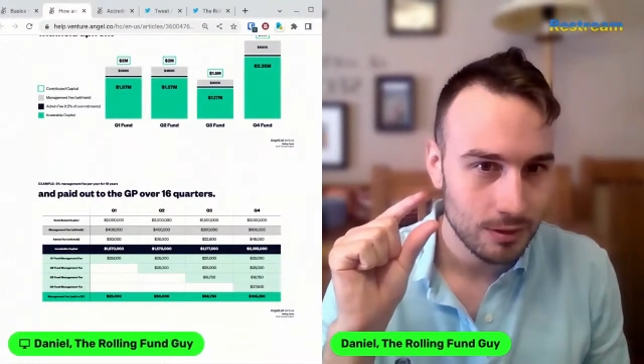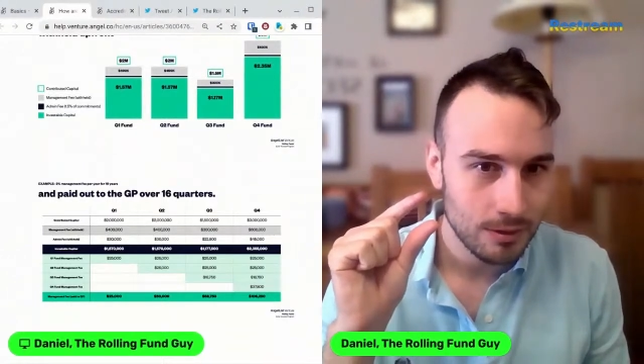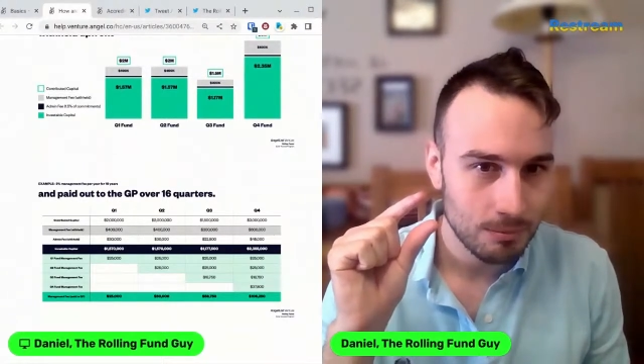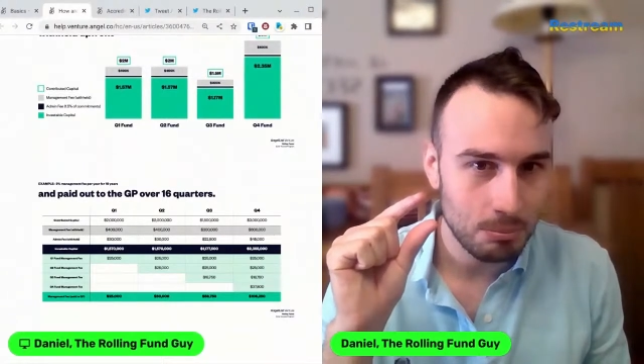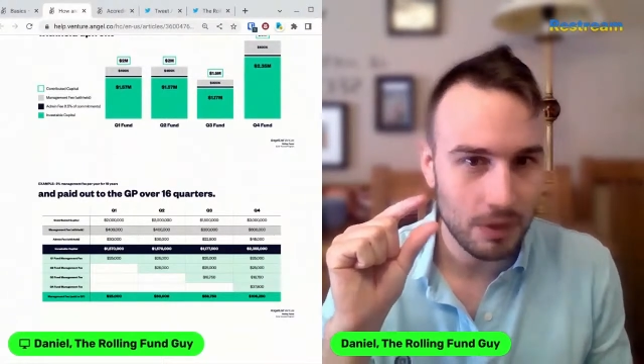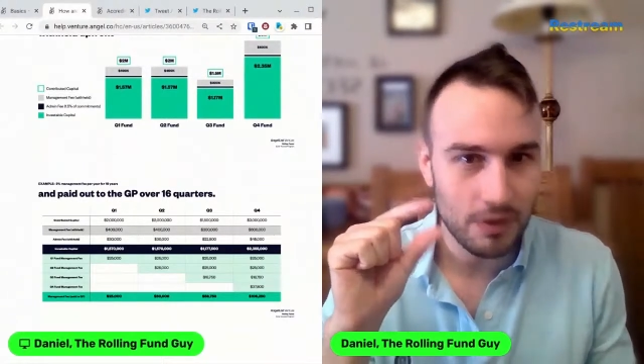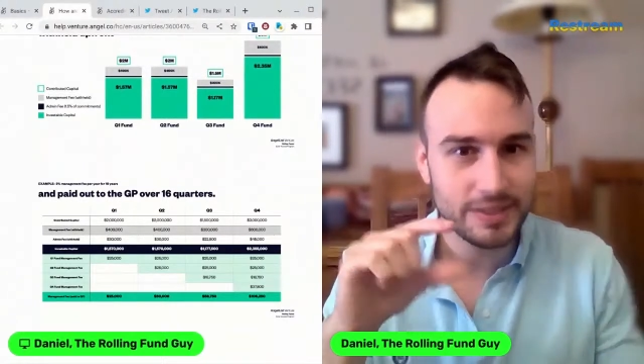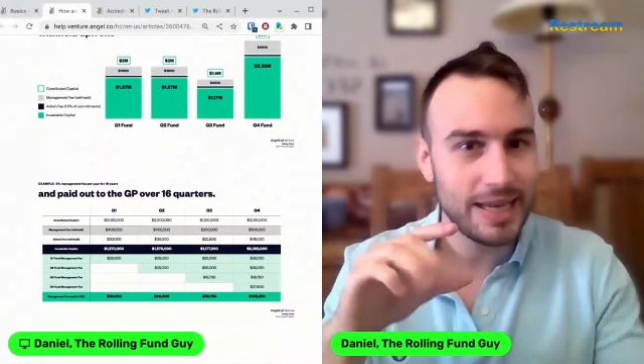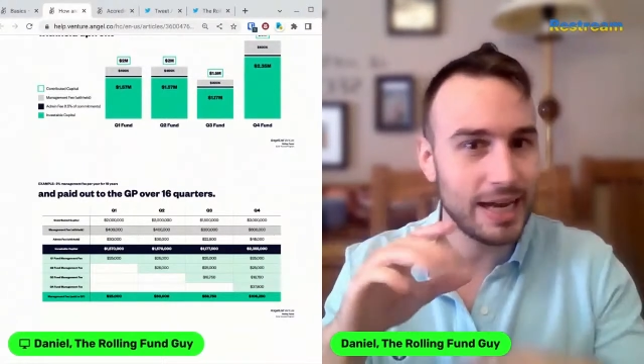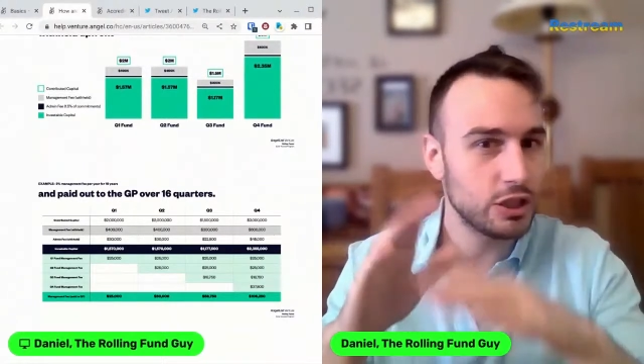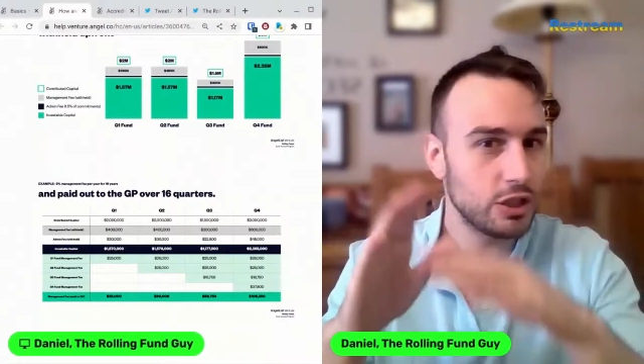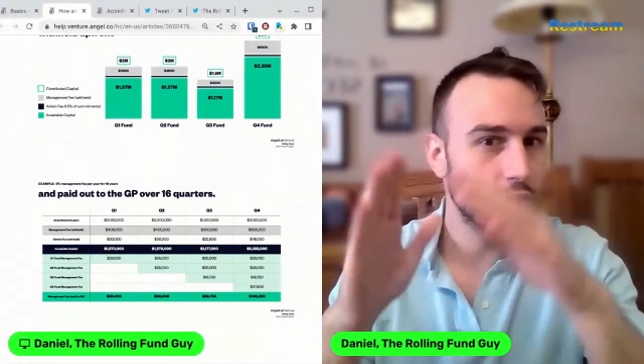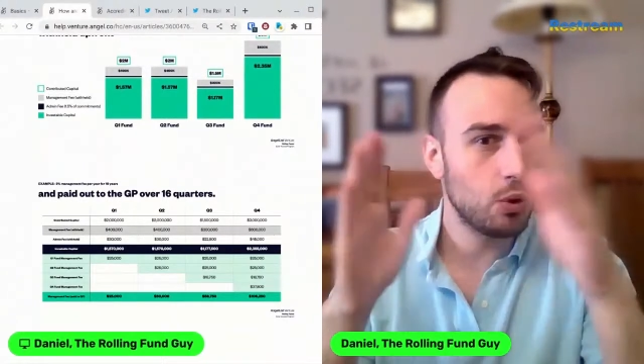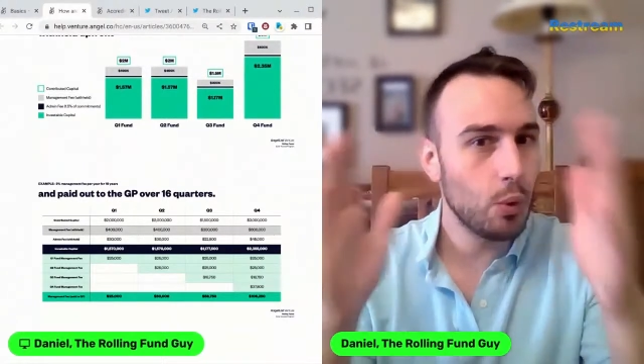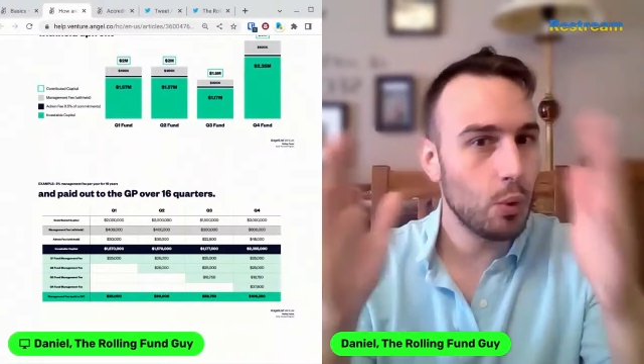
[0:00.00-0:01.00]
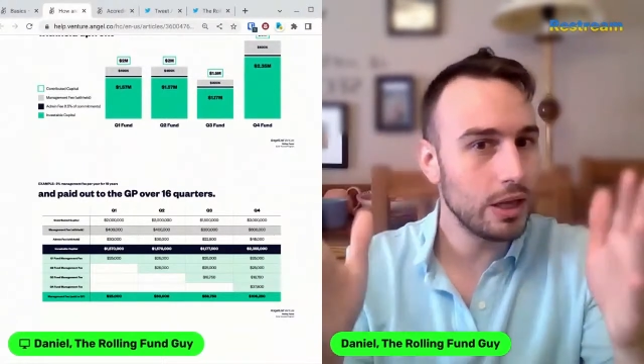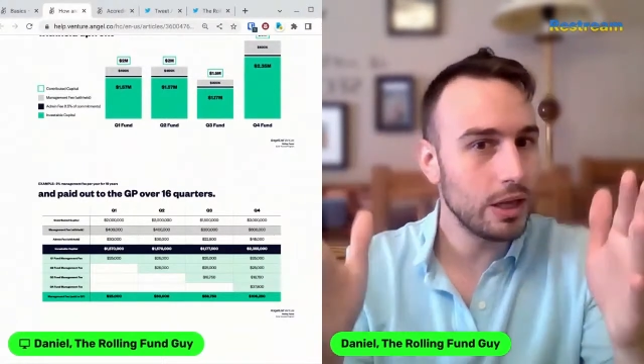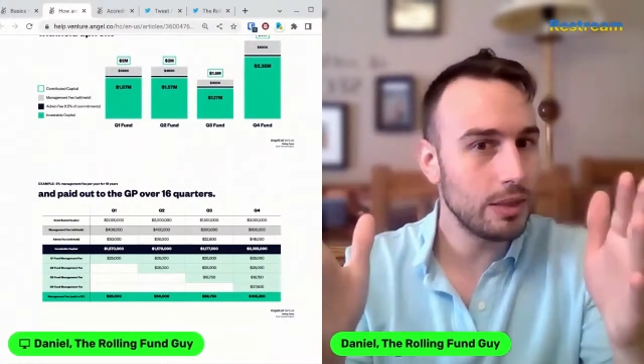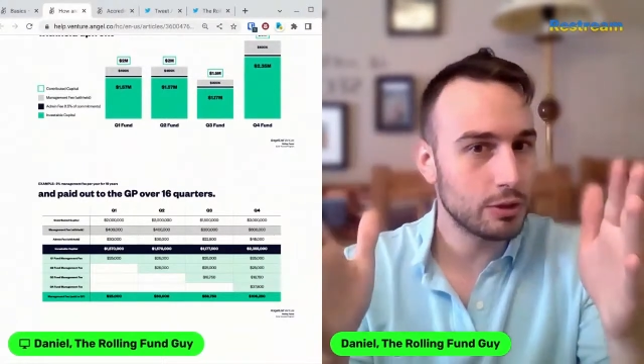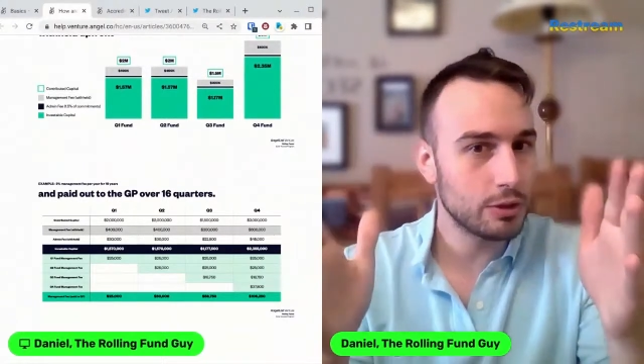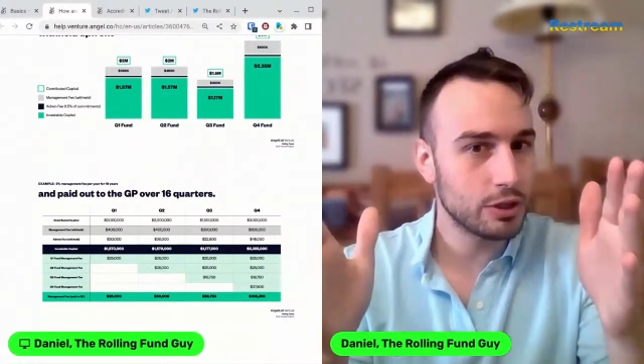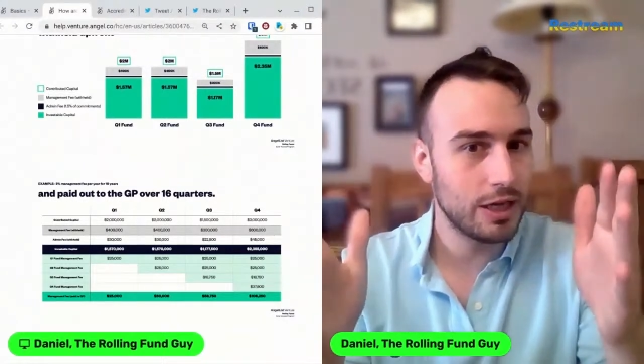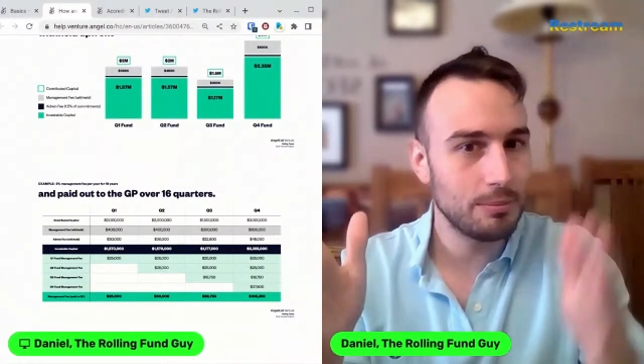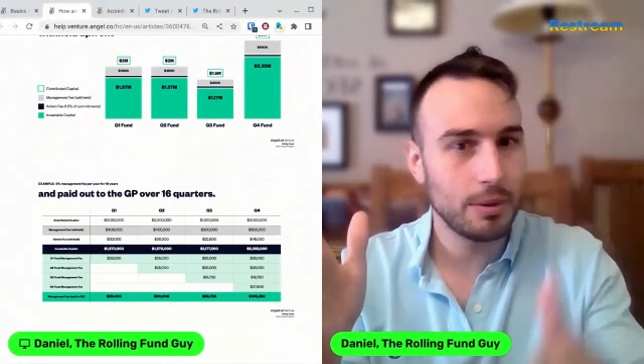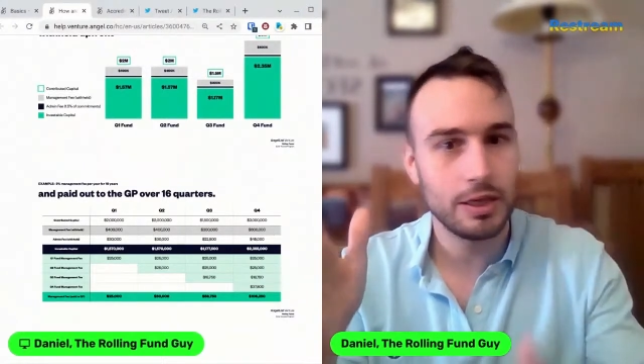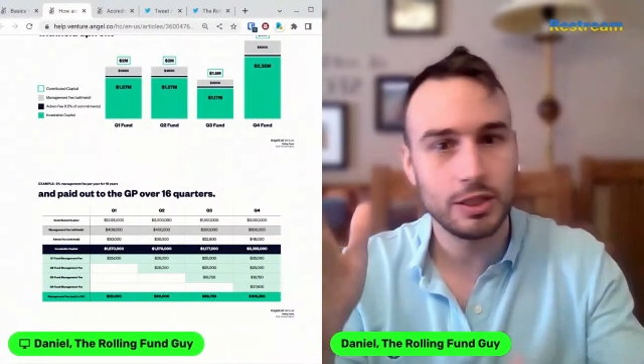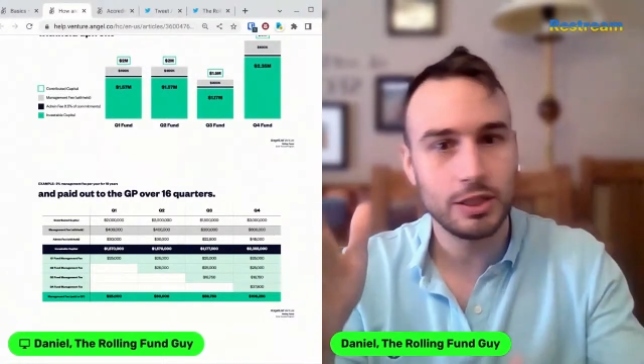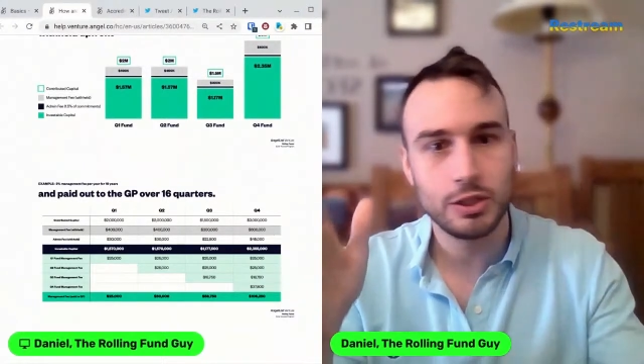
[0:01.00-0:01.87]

but it's actually 20% because you